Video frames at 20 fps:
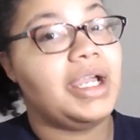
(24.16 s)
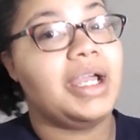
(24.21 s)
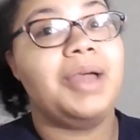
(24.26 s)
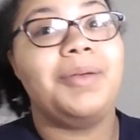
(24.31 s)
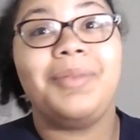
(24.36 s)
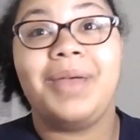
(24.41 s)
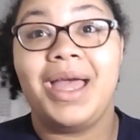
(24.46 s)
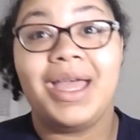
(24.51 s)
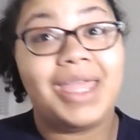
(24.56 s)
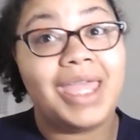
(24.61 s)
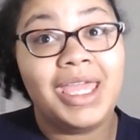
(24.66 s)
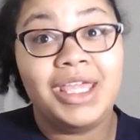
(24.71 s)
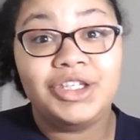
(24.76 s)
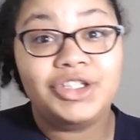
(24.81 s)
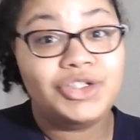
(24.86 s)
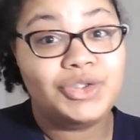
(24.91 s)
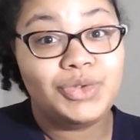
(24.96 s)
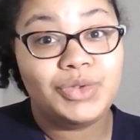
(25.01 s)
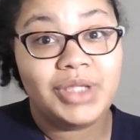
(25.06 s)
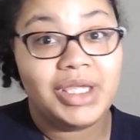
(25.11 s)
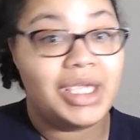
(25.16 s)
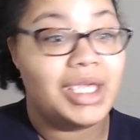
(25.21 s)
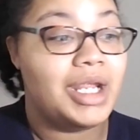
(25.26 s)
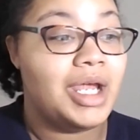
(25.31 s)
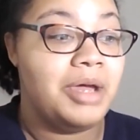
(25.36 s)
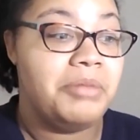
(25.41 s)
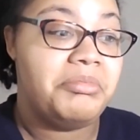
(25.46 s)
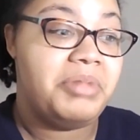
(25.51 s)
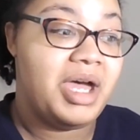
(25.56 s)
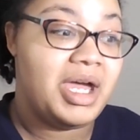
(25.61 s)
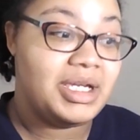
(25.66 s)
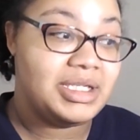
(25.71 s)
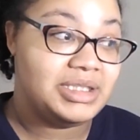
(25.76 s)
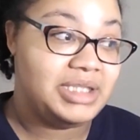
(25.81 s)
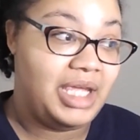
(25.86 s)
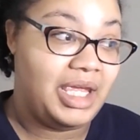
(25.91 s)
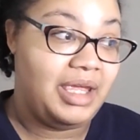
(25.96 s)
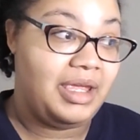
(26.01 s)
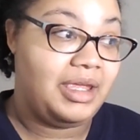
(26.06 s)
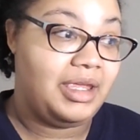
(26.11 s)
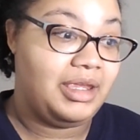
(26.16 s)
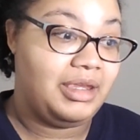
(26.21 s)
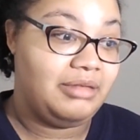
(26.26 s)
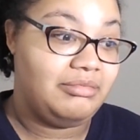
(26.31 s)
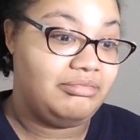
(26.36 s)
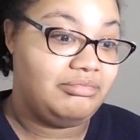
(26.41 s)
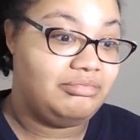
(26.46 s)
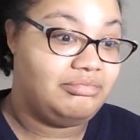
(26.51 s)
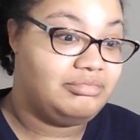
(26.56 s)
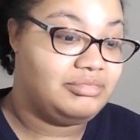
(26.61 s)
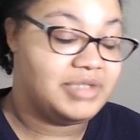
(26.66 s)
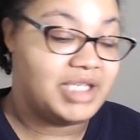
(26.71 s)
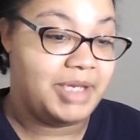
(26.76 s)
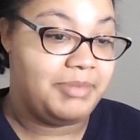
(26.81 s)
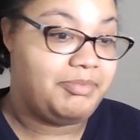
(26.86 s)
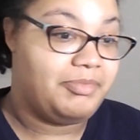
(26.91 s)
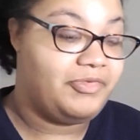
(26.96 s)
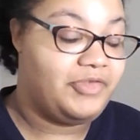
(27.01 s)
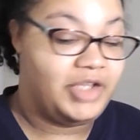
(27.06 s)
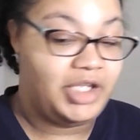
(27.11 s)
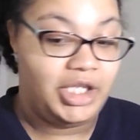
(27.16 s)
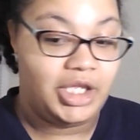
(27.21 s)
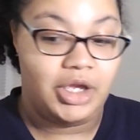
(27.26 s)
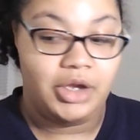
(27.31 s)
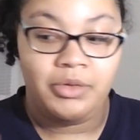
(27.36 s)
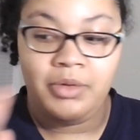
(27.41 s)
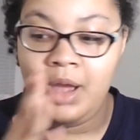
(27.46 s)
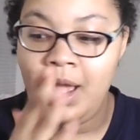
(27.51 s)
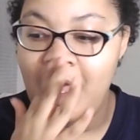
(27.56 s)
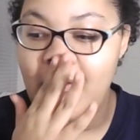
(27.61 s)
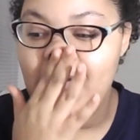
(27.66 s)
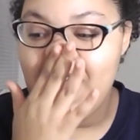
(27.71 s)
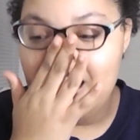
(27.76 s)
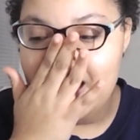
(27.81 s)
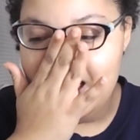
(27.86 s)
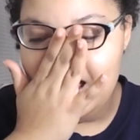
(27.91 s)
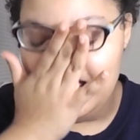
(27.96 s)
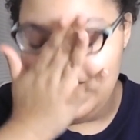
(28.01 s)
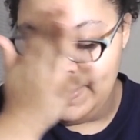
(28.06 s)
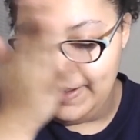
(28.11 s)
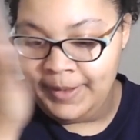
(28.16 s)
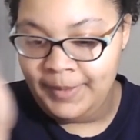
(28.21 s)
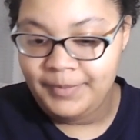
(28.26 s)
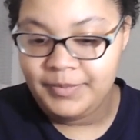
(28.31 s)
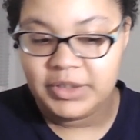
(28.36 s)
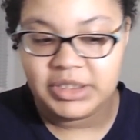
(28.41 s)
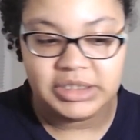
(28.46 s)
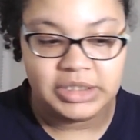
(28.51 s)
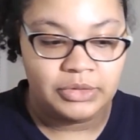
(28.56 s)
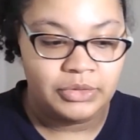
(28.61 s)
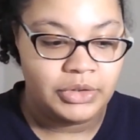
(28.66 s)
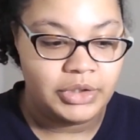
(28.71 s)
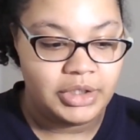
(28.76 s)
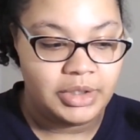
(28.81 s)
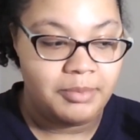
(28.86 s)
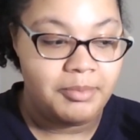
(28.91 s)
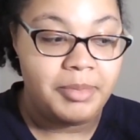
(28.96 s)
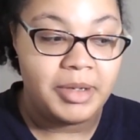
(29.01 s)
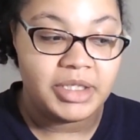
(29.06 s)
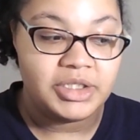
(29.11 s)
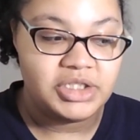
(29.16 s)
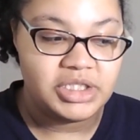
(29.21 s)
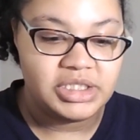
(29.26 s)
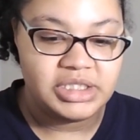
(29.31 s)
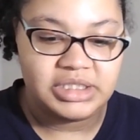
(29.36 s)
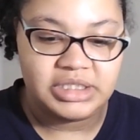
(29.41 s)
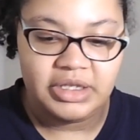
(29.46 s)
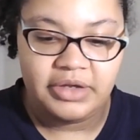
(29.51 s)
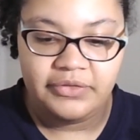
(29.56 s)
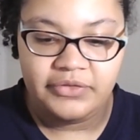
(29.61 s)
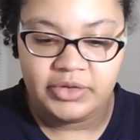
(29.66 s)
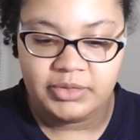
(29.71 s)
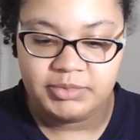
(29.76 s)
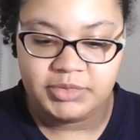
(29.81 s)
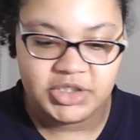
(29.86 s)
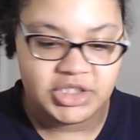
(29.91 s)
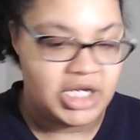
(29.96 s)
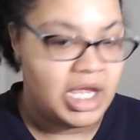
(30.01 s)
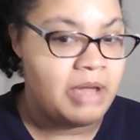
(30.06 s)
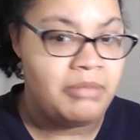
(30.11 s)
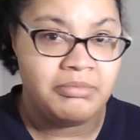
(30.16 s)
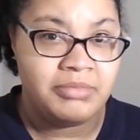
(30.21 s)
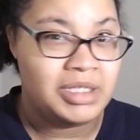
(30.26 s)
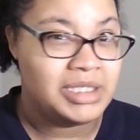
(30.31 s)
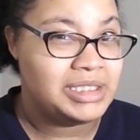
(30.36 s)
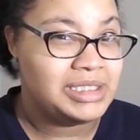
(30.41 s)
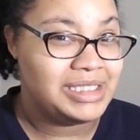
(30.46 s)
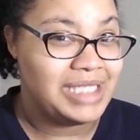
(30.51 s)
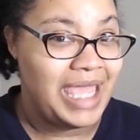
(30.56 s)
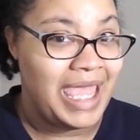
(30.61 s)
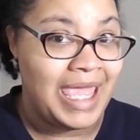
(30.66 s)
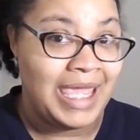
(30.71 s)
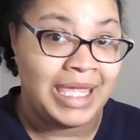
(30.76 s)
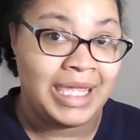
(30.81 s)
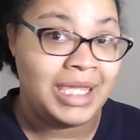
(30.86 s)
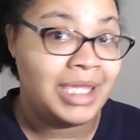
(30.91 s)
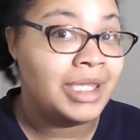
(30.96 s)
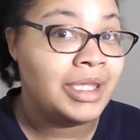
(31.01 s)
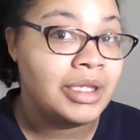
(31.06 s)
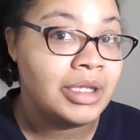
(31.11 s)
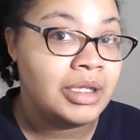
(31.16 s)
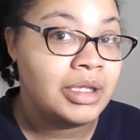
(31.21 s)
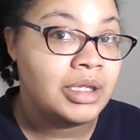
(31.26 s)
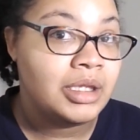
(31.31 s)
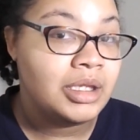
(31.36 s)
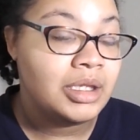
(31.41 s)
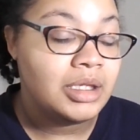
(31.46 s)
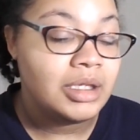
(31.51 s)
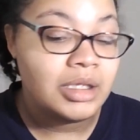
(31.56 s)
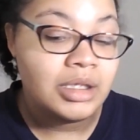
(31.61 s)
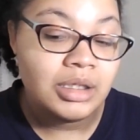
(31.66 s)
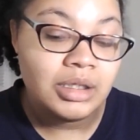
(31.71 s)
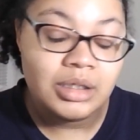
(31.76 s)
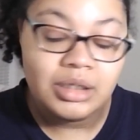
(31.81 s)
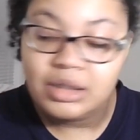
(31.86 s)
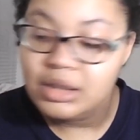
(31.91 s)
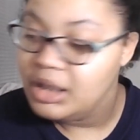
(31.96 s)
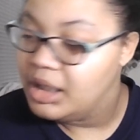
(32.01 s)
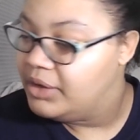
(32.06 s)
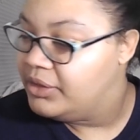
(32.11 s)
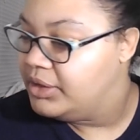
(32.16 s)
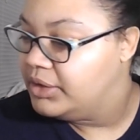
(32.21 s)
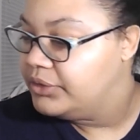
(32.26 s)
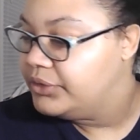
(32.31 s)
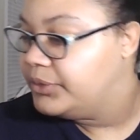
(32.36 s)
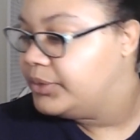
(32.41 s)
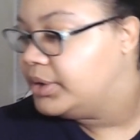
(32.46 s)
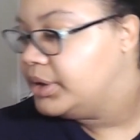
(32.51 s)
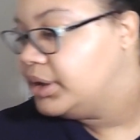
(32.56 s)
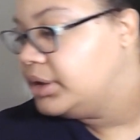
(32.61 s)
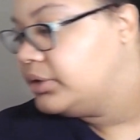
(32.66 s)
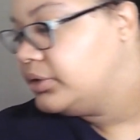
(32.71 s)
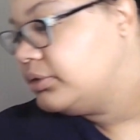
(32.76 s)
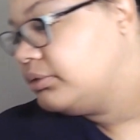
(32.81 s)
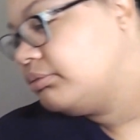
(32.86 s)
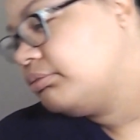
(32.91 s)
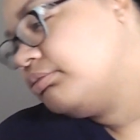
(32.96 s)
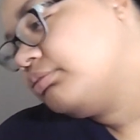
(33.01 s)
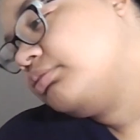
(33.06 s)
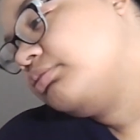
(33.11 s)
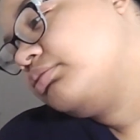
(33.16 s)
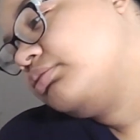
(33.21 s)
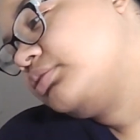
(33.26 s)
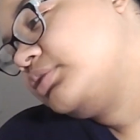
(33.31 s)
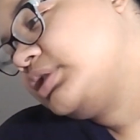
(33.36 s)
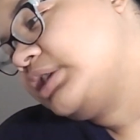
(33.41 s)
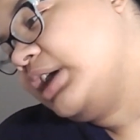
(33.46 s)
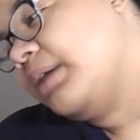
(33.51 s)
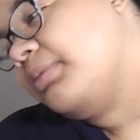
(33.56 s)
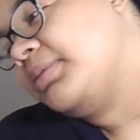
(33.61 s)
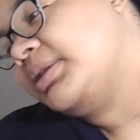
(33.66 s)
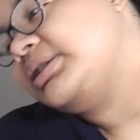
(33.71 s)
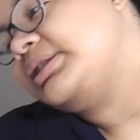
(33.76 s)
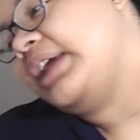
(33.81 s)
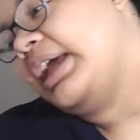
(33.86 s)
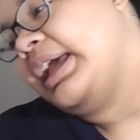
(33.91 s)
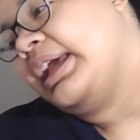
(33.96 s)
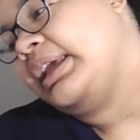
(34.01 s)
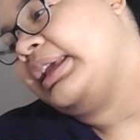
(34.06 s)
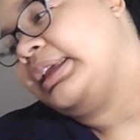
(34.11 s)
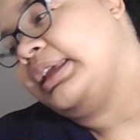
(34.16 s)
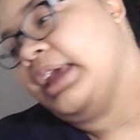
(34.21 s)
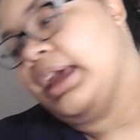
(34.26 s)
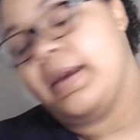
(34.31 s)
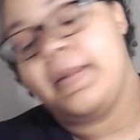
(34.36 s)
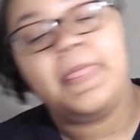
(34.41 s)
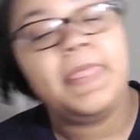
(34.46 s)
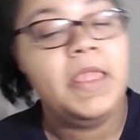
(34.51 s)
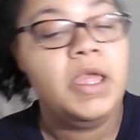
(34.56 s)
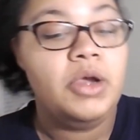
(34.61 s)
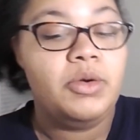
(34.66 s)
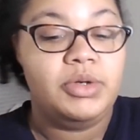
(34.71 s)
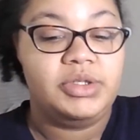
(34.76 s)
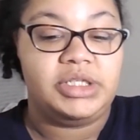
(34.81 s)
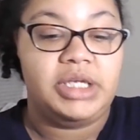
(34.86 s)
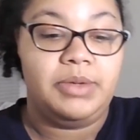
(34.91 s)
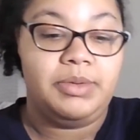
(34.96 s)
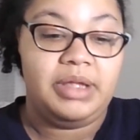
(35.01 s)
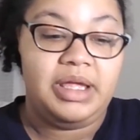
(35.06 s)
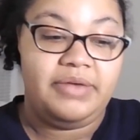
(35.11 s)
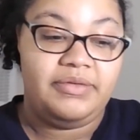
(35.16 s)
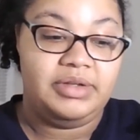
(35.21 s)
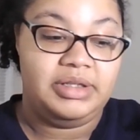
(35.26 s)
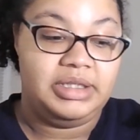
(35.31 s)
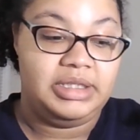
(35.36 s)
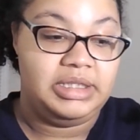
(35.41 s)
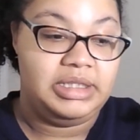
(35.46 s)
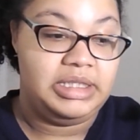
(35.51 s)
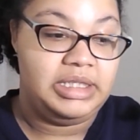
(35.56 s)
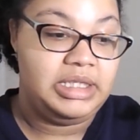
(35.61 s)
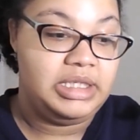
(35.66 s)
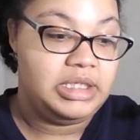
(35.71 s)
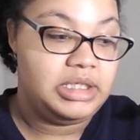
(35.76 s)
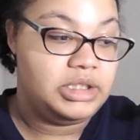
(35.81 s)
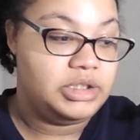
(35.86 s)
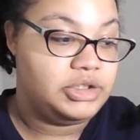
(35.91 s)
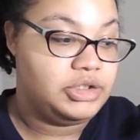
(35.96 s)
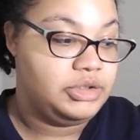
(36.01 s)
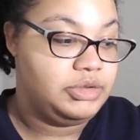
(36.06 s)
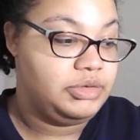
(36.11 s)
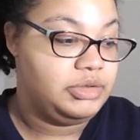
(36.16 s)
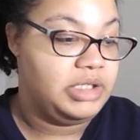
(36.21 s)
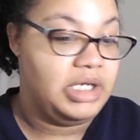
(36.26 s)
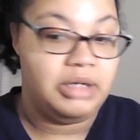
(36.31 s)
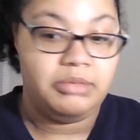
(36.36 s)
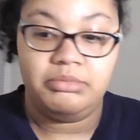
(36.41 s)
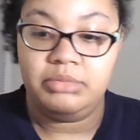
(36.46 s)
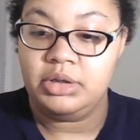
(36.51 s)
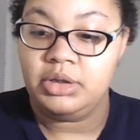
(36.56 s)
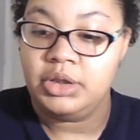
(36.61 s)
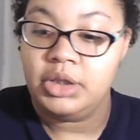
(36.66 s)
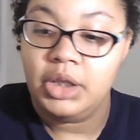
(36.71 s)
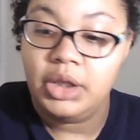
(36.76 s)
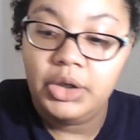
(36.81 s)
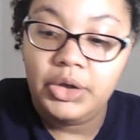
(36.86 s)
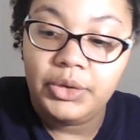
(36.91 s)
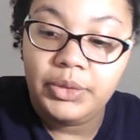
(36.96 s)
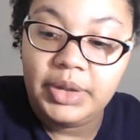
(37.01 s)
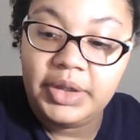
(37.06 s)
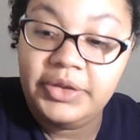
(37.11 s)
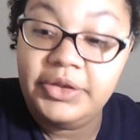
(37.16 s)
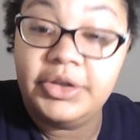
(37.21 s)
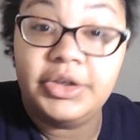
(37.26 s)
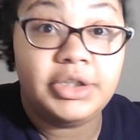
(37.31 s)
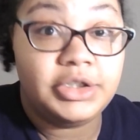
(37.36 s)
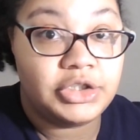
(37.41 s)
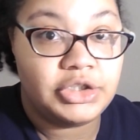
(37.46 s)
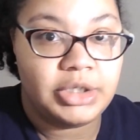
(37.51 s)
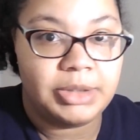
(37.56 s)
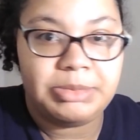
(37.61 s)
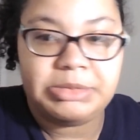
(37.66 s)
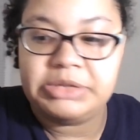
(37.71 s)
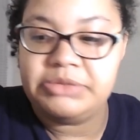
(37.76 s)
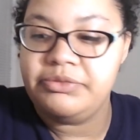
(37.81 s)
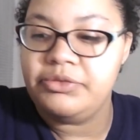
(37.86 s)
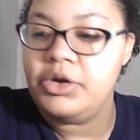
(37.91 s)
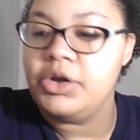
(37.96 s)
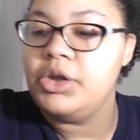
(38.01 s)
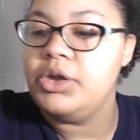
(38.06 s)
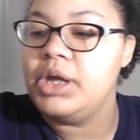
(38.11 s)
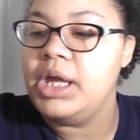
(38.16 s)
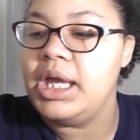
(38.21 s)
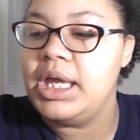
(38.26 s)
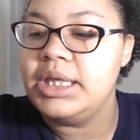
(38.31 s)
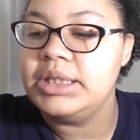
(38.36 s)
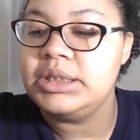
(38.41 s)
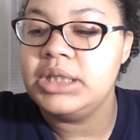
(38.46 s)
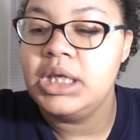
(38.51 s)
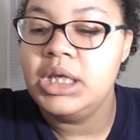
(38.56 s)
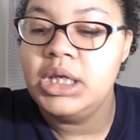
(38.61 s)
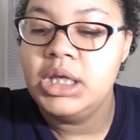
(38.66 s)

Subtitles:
Come back and do like an unboxing type video, because I ordered a bunch of stuff from Shopmissa. I think that's what it is. Shopmissa, yeah, which I will have a link to down below in the description for you guys.